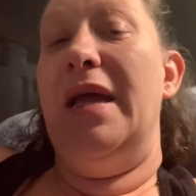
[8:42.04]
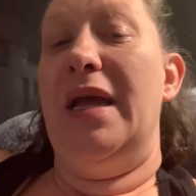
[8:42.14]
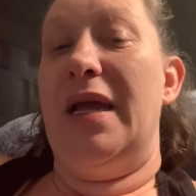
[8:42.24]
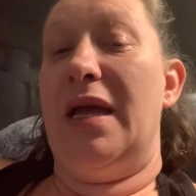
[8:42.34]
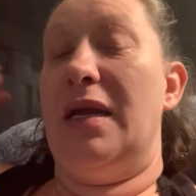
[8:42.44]

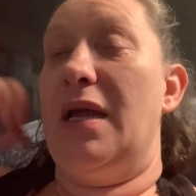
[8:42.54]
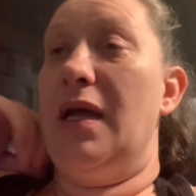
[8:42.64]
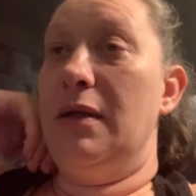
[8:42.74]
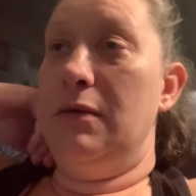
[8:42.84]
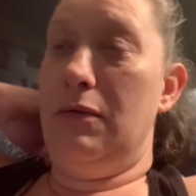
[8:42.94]
and
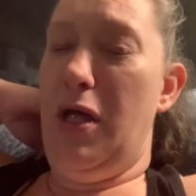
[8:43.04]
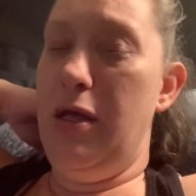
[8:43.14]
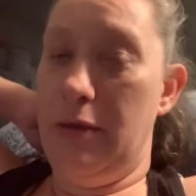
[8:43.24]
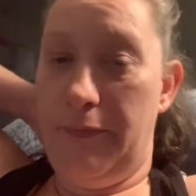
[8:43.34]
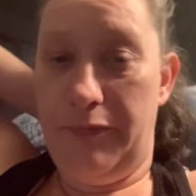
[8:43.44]

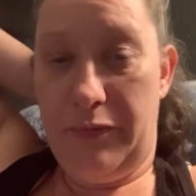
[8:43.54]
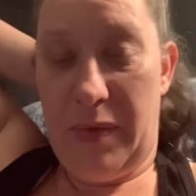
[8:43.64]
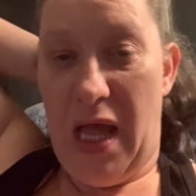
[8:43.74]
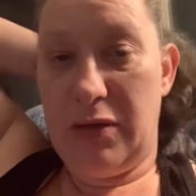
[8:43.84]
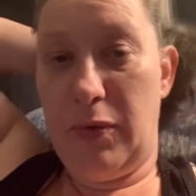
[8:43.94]

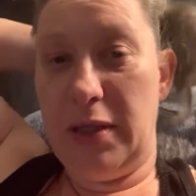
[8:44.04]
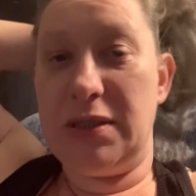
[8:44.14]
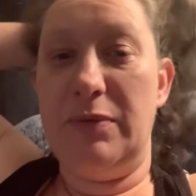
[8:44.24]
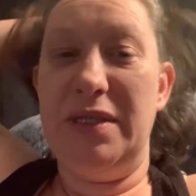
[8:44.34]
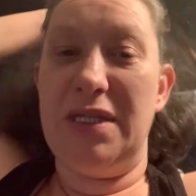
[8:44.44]
that's where it's
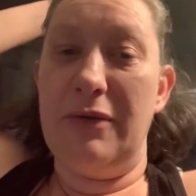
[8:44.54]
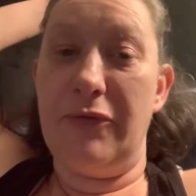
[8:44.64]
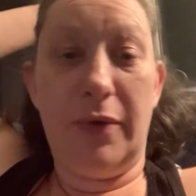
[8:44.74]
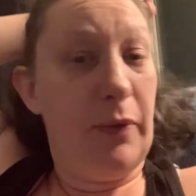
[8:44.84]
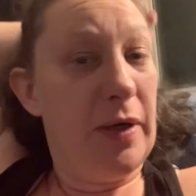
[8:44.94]
gonna be sitting
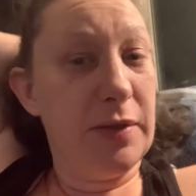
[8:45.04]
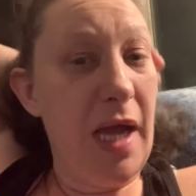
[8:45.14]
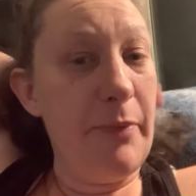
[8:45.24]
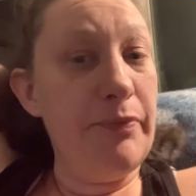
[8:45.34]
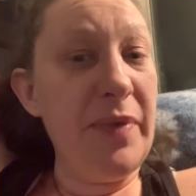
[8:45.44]
for the winter
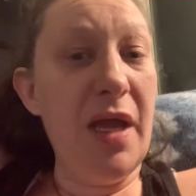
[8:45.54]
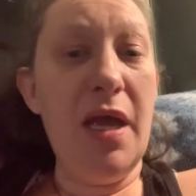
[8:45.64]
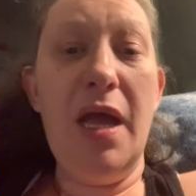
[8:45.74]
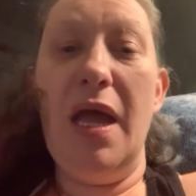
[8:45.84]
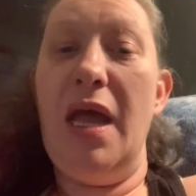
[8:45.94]
time.
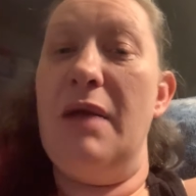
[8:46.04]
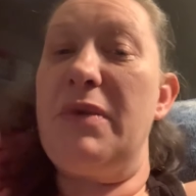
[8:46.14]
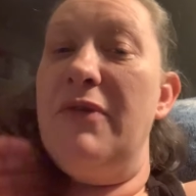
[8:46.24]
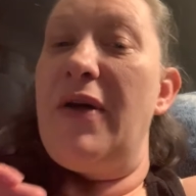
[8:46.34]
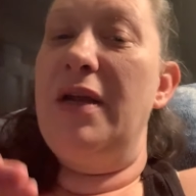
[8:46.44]
And I'm
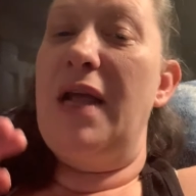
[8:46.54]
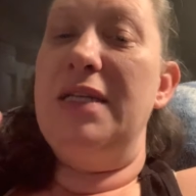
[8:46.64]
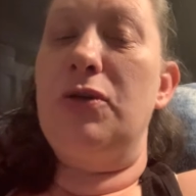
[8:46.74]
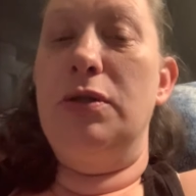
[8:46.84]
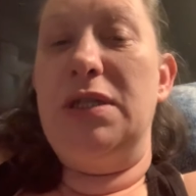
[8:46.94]
gonna find a
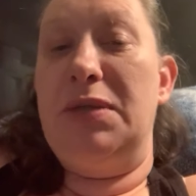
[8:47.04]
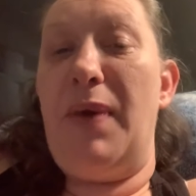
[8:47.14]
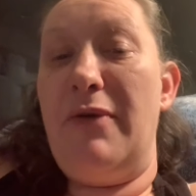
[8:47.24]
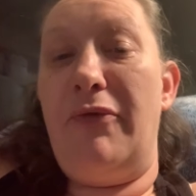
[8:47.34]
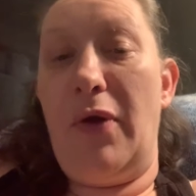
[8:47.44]
nice cozy
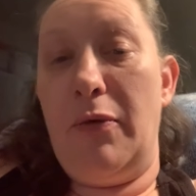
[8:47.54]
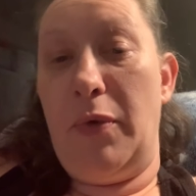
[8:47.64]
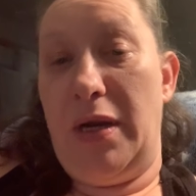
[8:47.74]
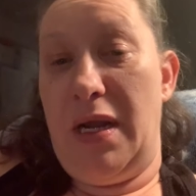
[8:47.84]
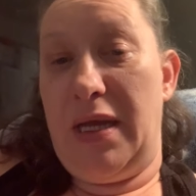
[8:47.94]
spot for it
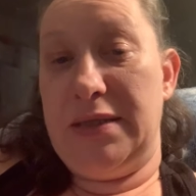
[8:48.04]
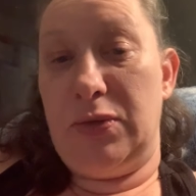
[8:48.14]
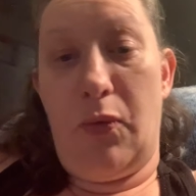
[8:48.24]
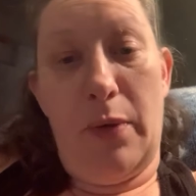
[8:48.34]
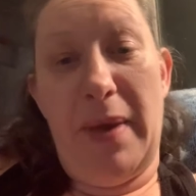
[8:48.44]
when it
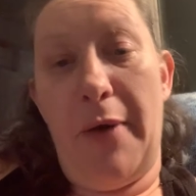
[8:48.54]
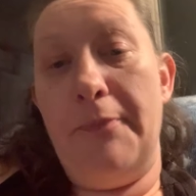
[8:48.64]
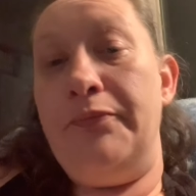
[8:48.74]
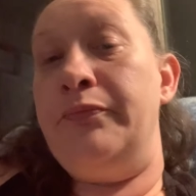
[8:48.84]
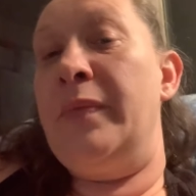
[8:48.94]
gets warm out.
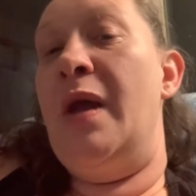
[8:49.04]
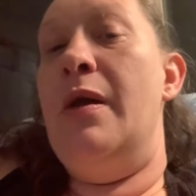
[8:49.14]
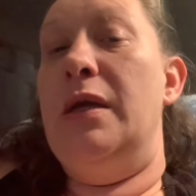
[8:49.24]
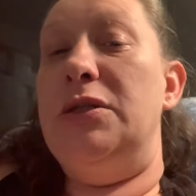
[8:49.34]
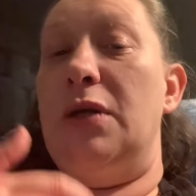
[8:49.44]

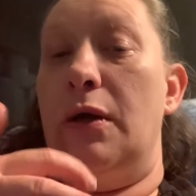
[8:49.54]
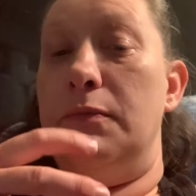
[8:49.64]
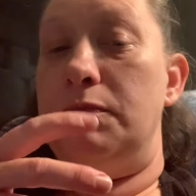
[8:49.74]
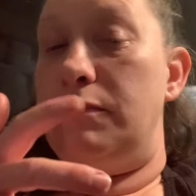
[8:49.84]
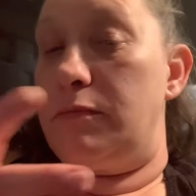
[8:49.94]

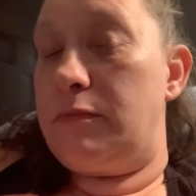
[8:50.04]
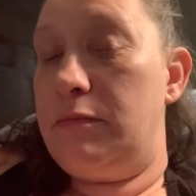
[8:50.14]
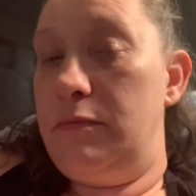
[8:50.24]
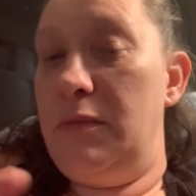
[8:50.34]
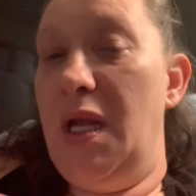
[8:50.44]
So
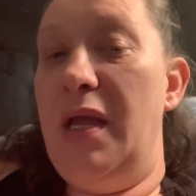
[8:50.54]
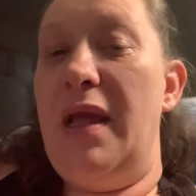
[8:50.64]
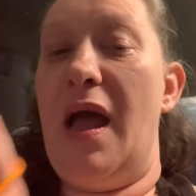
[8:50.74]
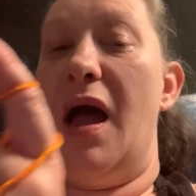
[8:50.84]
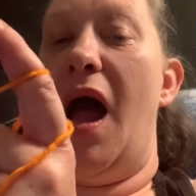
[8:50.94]

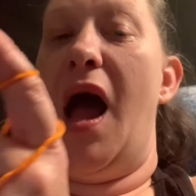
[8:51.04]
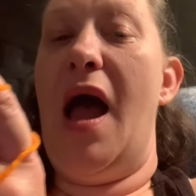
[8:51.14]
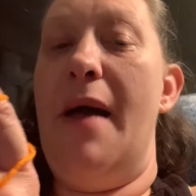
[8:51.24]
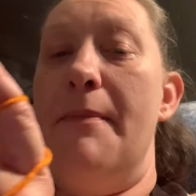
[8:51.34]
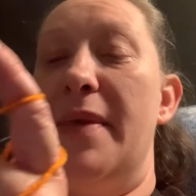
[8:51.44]
yeah,
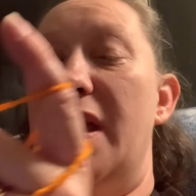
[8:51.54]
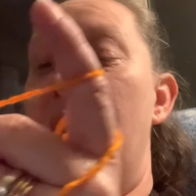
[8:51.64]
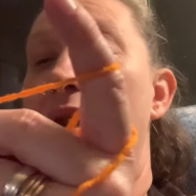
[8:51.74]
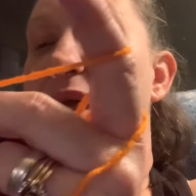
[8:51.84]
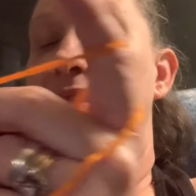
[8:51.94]
and
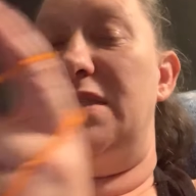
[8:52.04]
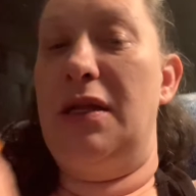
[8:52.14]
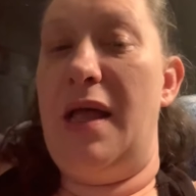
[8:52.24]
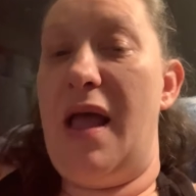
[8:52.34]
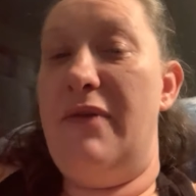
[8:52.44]
I
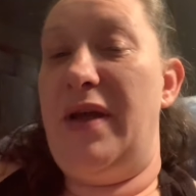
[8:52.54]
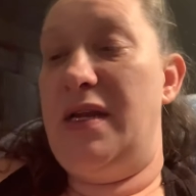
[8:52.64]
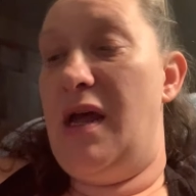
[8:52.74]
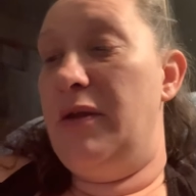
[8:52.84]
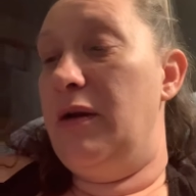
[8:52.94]
still have
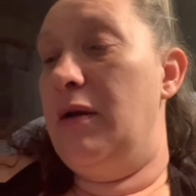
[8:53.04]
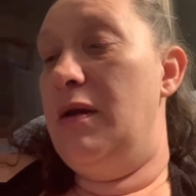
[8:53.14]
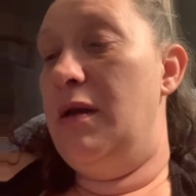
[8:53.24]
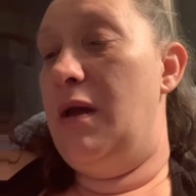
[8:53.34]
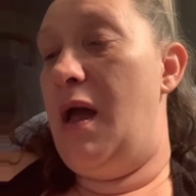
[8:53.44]
another
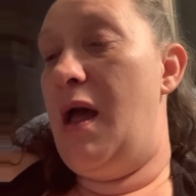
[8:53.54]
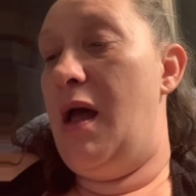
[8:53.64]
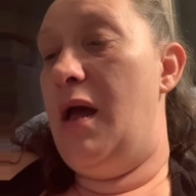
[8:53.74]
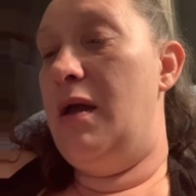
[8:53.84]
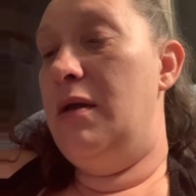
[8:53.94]

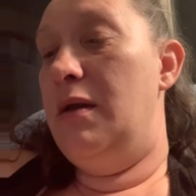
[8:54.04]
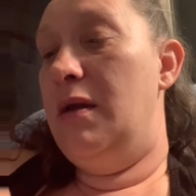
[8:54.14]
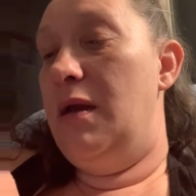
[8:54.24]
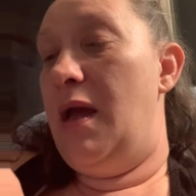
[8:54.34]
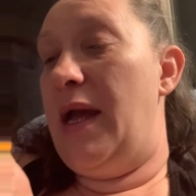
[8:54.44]

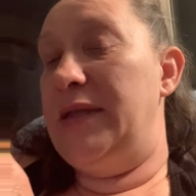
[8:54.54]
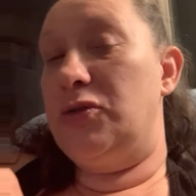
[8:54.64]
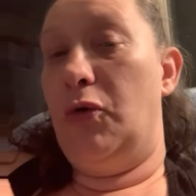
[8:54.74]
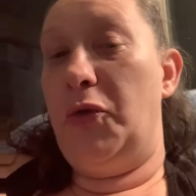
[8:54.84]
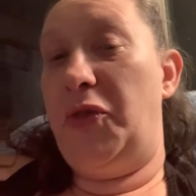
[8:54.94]
high
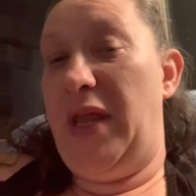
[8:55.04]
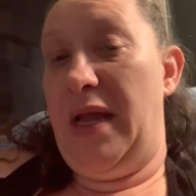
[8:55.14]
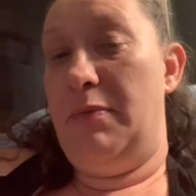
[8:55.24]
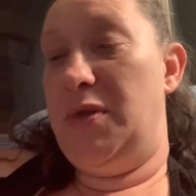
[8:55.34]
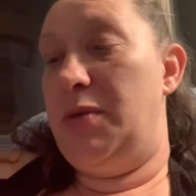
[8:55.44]
school
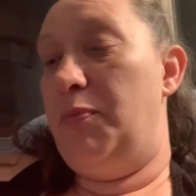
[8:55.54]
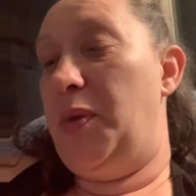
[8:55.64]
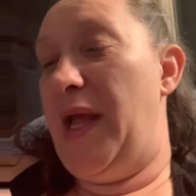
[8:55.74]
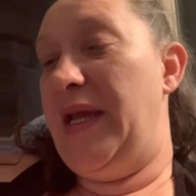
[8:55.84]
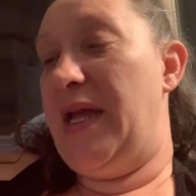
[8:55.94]
themed
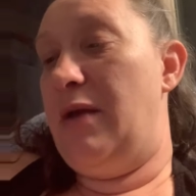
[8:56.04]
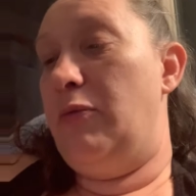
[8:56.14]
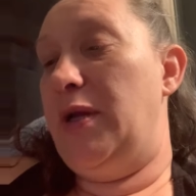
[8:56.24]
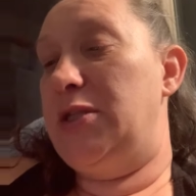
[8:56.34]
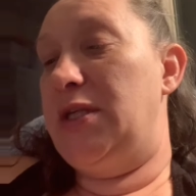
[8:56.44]
blanket,
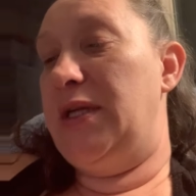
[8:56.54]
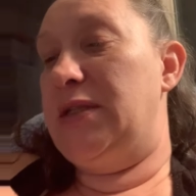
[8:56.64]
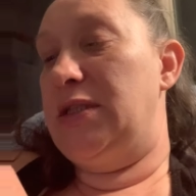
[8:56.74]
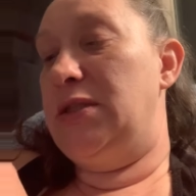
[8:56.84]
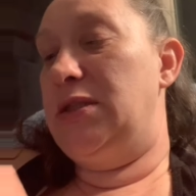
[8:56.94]
which is a